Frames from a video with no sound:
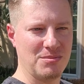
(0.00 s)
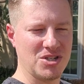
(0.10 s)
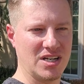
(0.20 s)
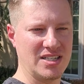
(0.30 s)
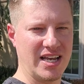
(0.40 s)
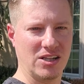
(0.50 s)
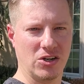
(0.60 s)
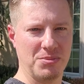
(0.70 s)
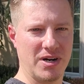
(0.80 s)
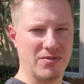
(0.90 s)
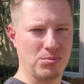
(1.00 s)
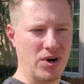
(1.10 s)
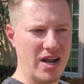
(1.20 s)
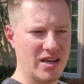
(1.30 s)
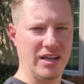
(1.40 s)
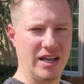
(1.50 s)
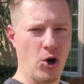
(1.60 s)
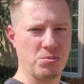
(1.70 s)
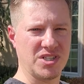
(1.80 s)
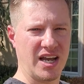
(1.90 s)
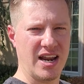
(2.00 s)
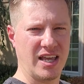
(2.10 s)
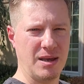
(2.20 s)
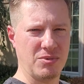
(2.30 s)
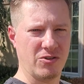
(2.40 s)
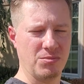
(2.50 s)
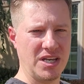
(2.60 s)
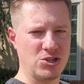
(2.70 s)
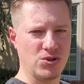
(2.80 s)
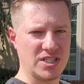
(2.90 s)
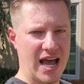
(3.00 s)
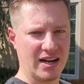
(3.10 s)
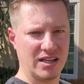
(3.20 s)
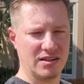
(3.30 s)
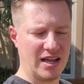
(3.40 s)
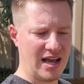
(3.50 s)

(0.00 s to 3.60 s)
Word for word: I'm just going to take a little bit of a break in hopes to kind of keep this from being too stagnant.